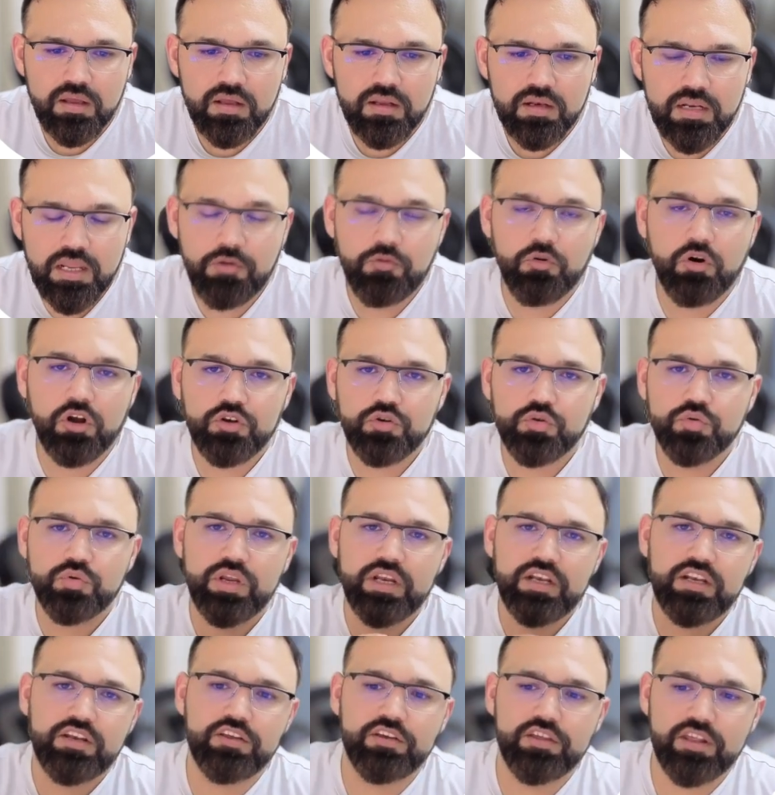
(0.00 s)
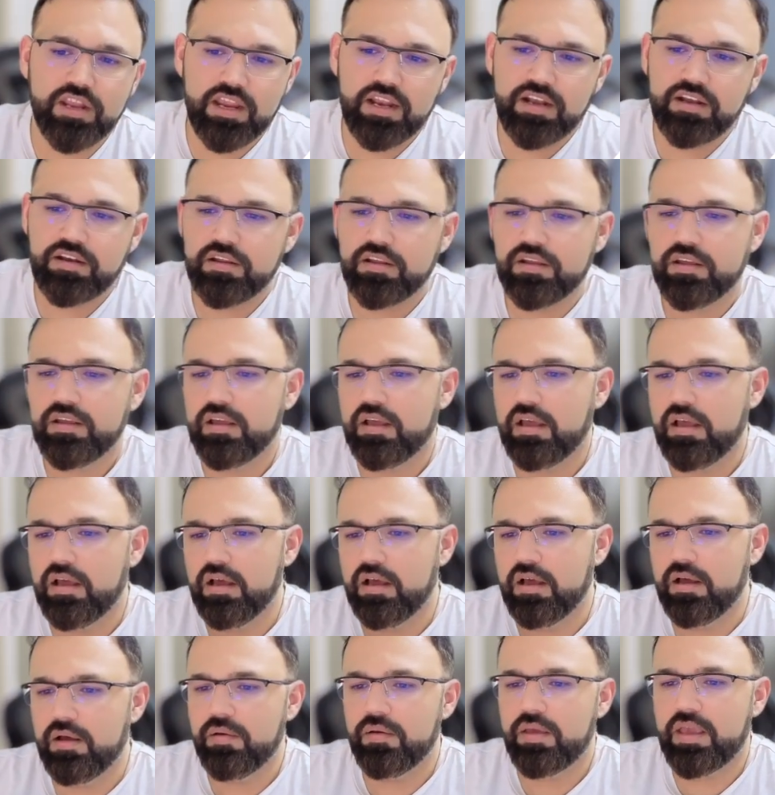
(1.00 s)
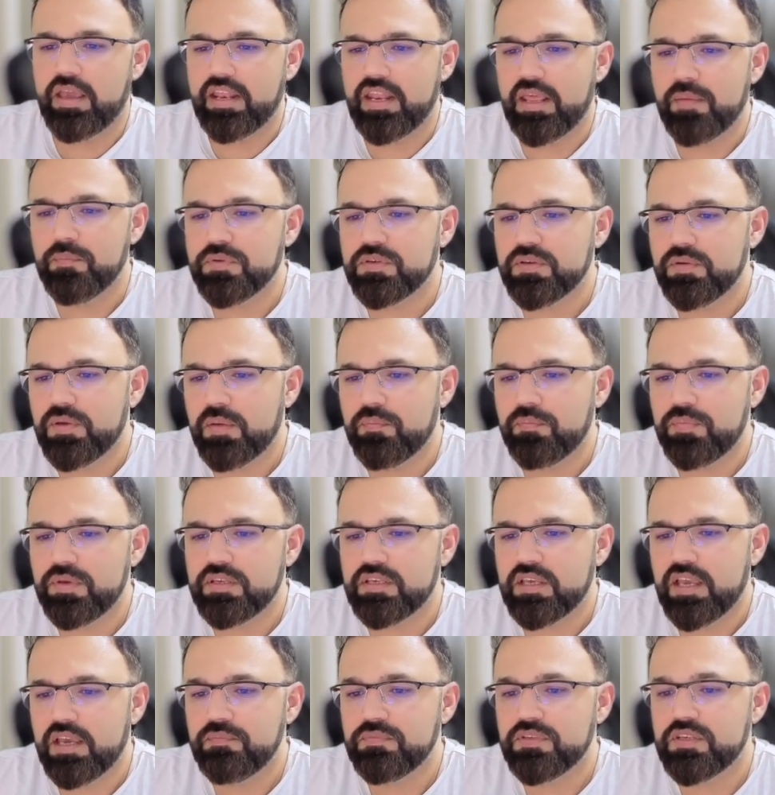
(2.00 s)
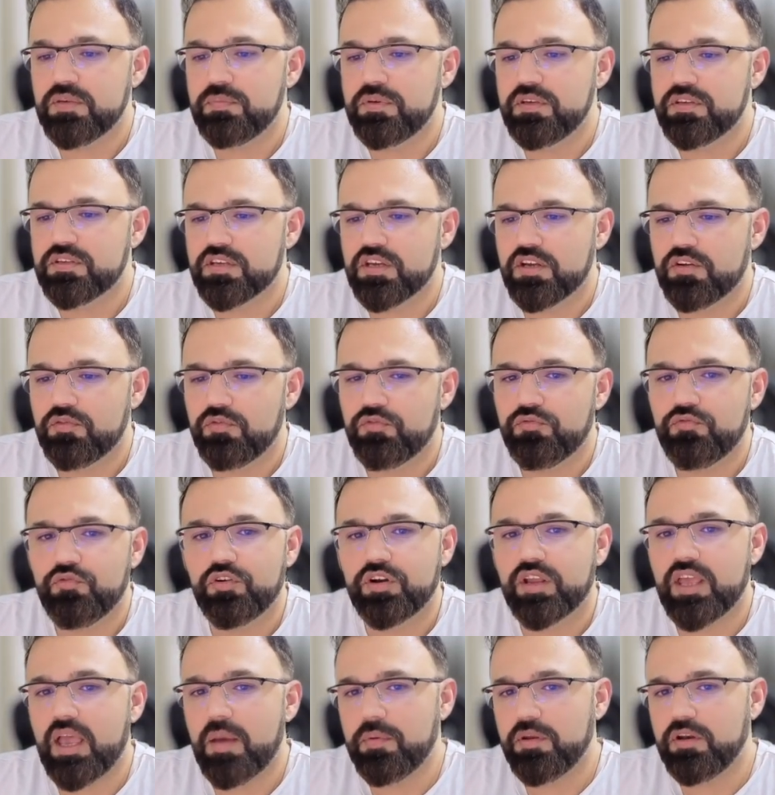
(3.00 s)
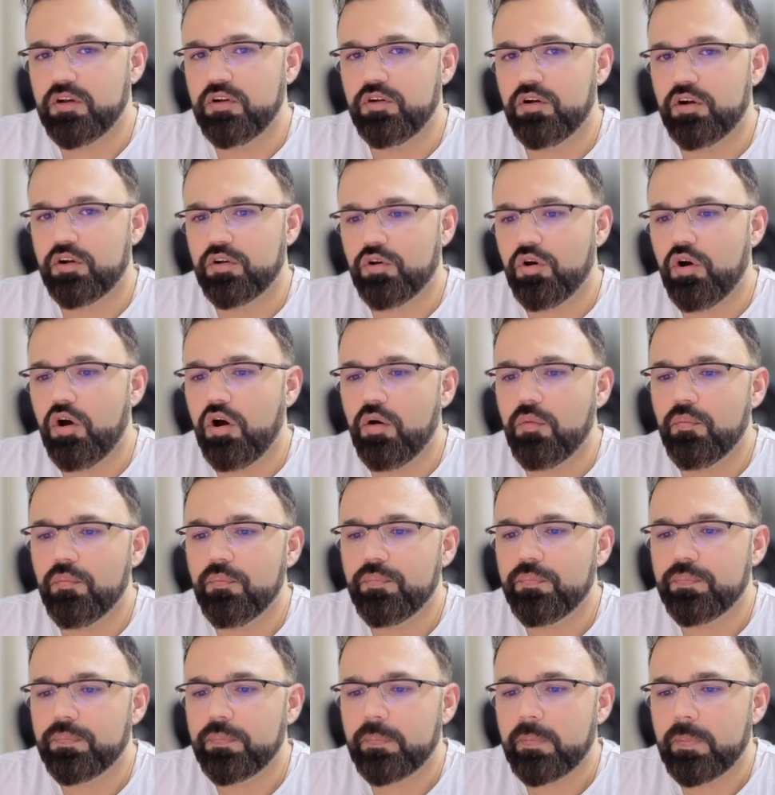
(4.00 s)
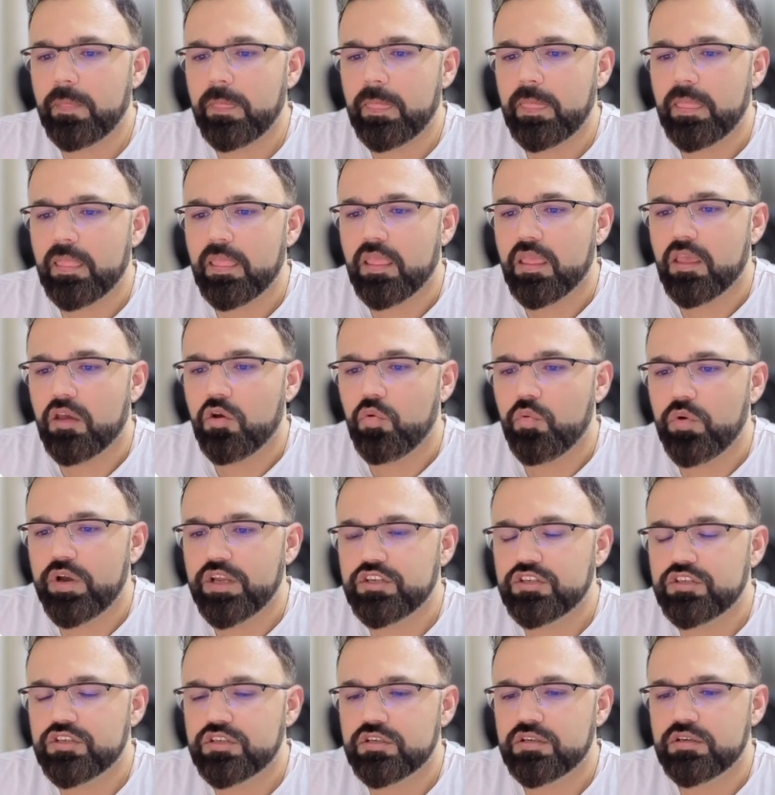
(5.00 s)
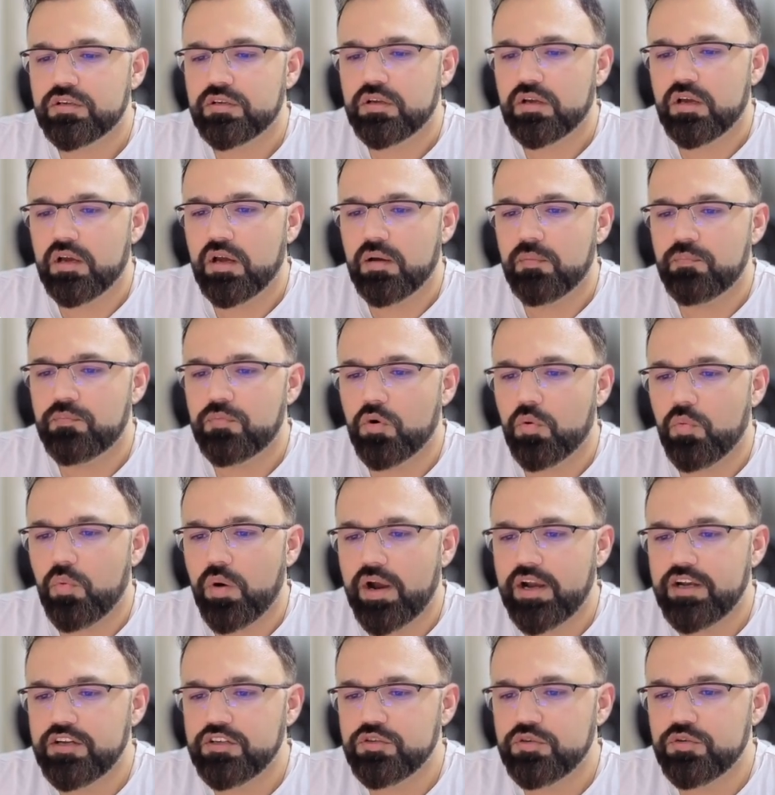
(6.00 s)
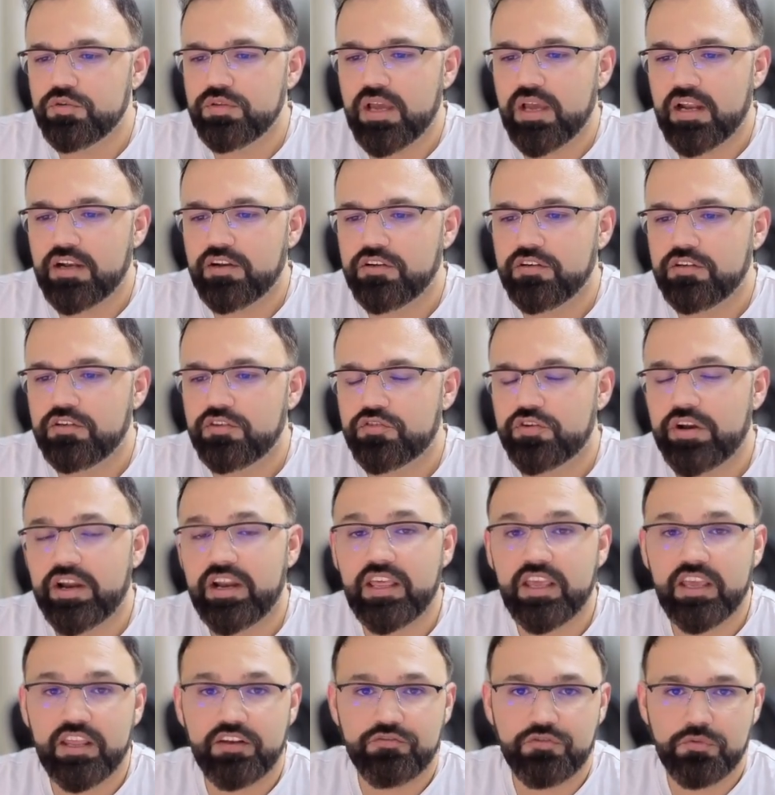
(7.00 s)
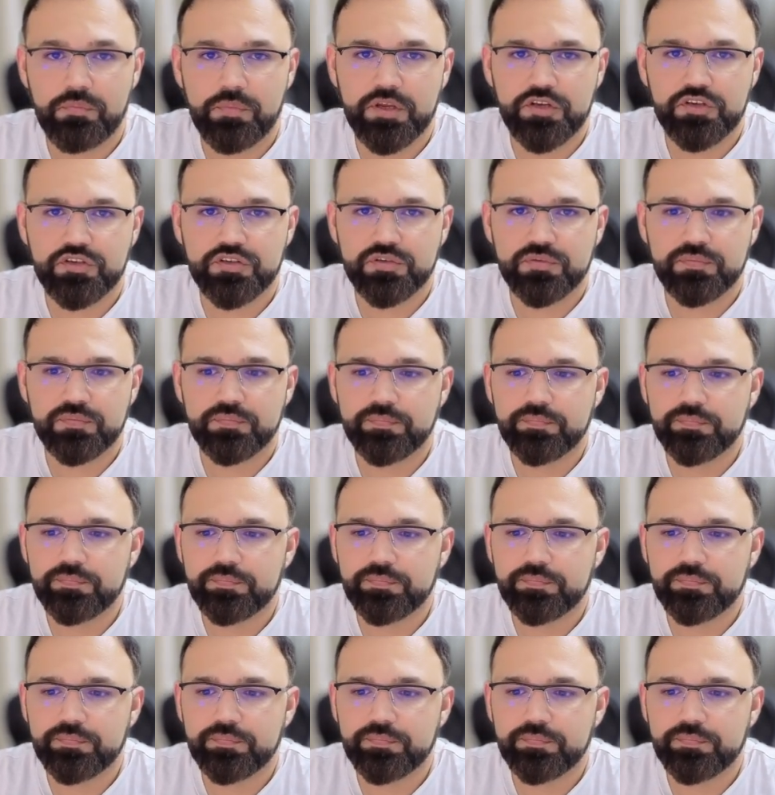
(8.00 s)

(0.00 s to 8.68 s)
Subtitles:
I want to integrate an MCP server for capital.com, which provides you that trading information.